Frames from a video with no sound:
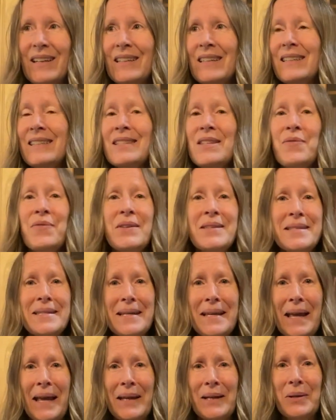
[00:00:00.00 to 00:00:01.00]

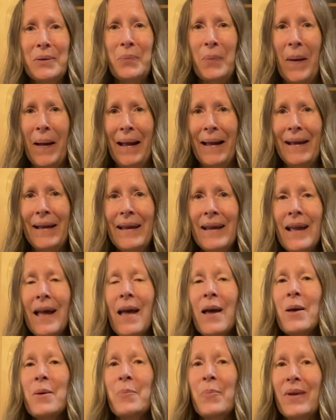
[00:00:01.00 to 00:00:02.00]
sophisticated way,
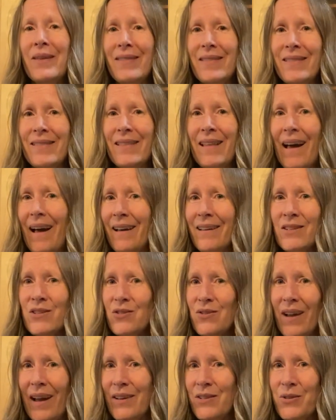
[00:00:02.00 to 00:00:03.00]
but I
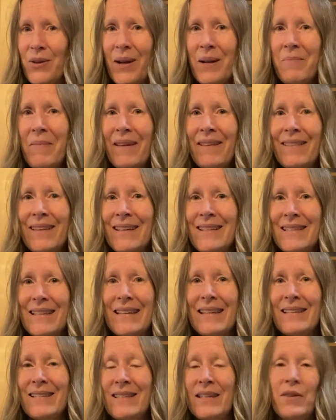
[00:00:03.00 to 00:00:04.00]
try to make things
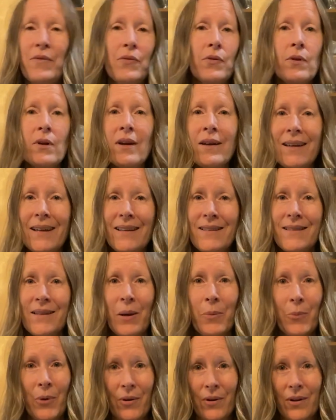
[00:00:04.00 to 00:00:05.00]
easy. If they're not easy,
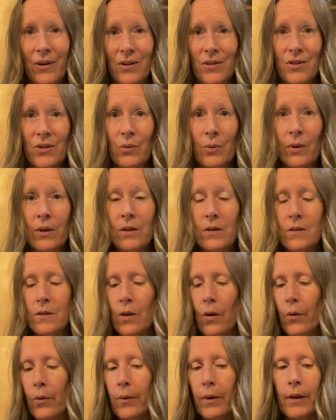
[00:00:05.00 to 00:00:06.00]
I'm not going to do it.
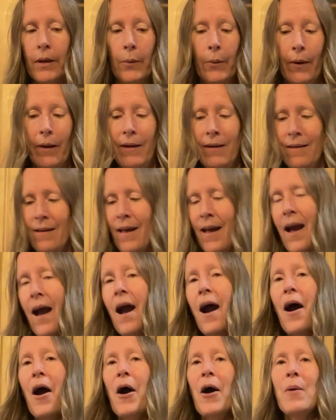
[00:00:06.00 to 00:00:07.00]
So anyway,
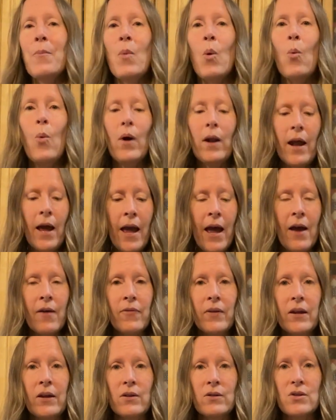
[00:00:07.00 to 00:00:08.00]
what I
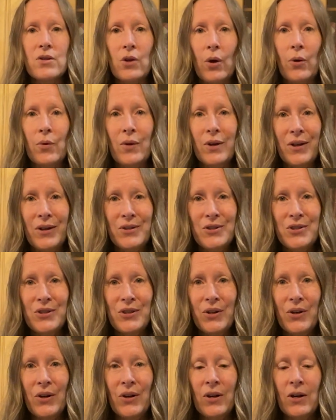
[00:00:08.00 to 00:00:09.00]
have here is coconut
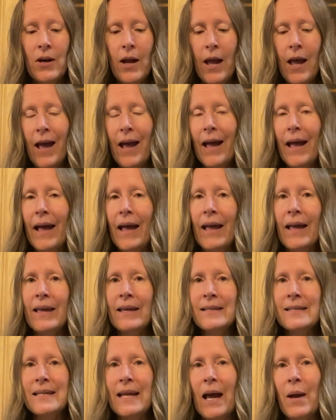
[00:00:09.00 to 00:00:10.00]
sugar,
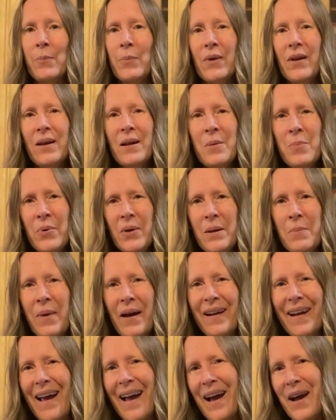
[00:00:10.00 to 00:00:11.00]
and I'm going to put
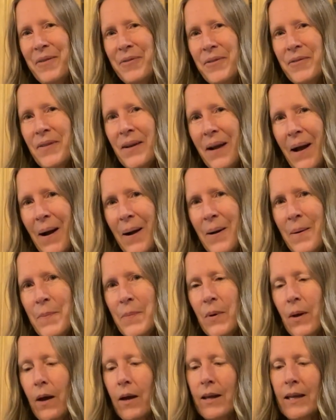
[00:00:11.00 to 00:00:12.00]
about 1/2 cup
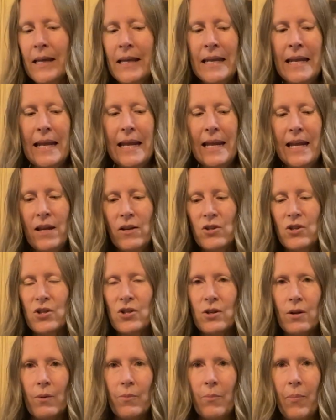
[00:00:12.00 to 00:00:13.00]
in
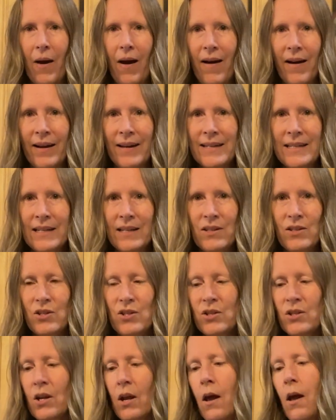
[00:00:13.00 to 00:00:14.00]
each pie
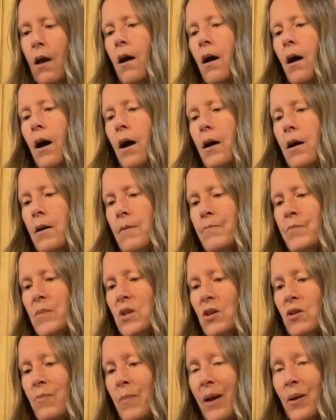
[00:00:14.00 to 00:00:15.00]
dish.
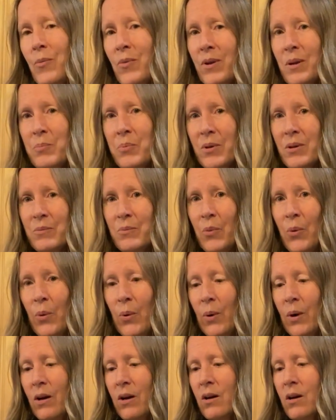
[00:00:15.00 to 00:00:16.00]
You may want to put
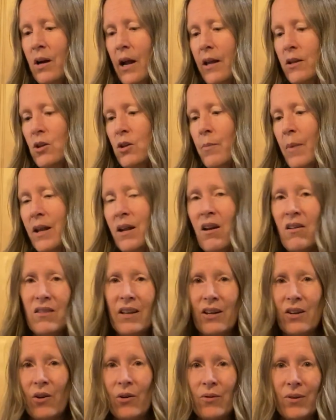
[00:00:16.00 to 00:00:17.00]
more, and you may not
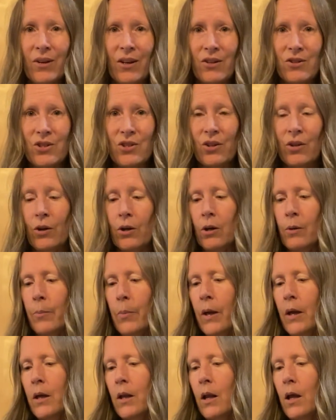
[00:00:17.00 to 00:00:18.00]
like coconut sugar,
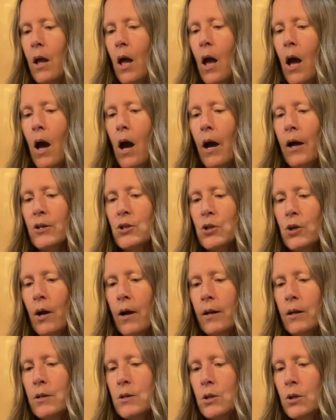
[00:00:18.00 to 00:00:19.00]
but I
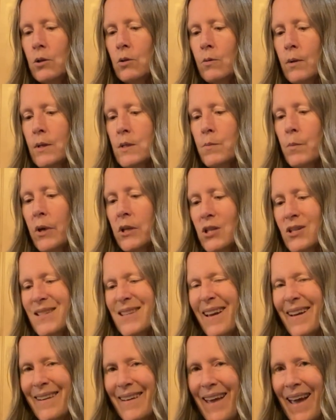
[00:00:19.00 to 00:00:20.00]
try to do as much as
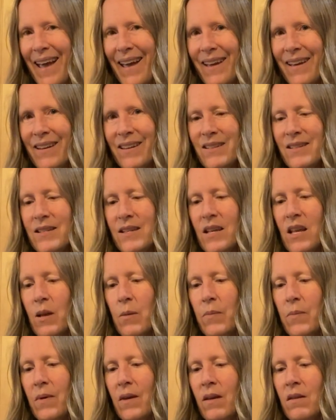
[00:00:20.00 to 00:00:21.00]
I can to
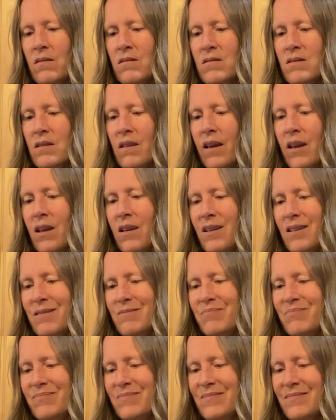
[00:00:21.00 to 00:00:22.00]
keep things like
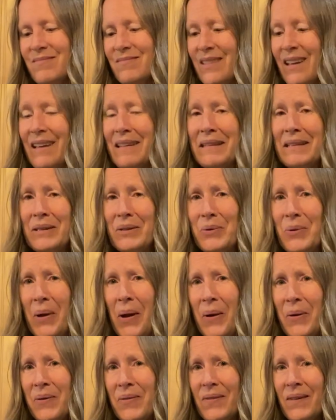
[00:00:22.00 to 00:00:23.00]
a little
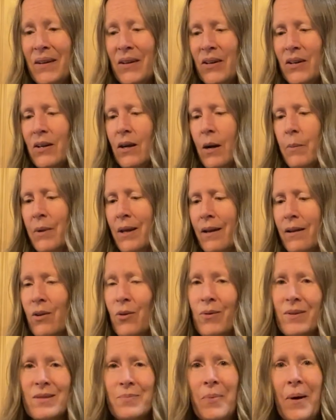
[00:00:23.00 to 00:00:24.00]
healthier. I mean, I
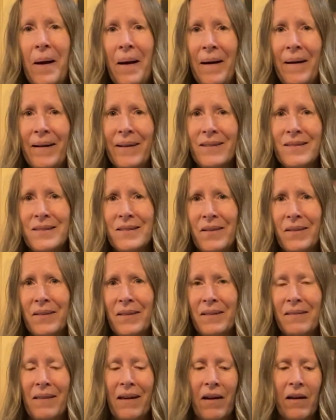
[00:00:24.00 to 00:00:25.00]
know it's pie, it's not
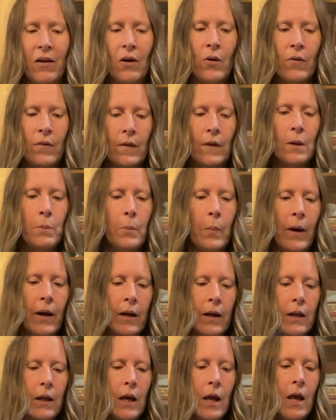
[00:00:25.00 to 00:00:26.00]
like that healthy,
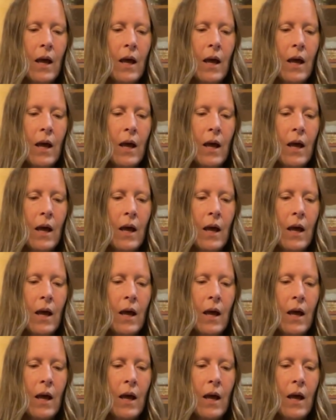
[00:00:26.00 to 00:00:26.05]
but